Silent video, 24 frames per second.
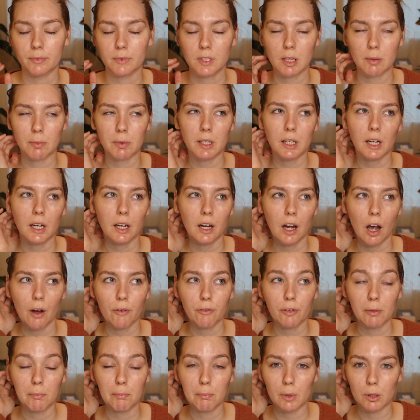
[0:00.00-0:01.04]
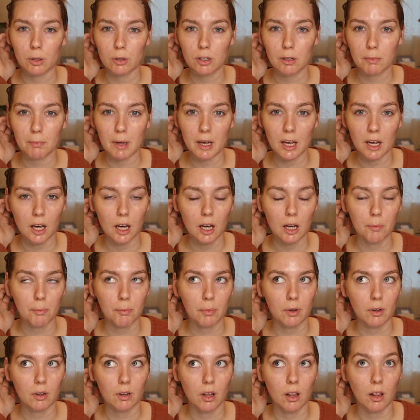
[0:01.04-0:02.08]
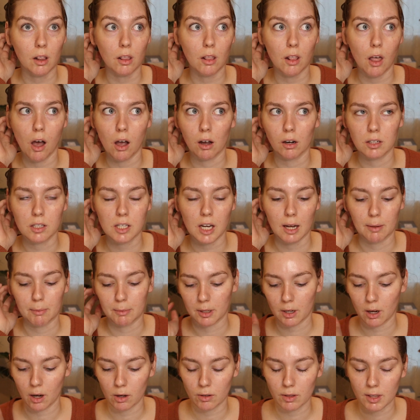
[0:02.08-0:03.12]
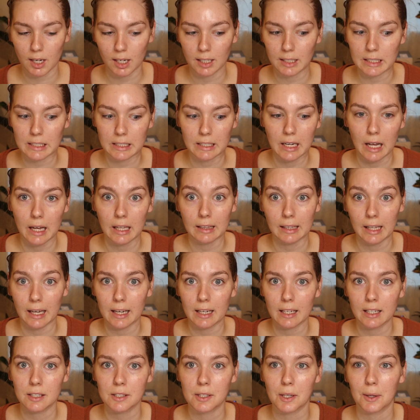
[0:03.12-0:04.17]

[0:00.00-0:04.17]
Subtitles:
something I got from Milk Makeup a long time ago that I did not like,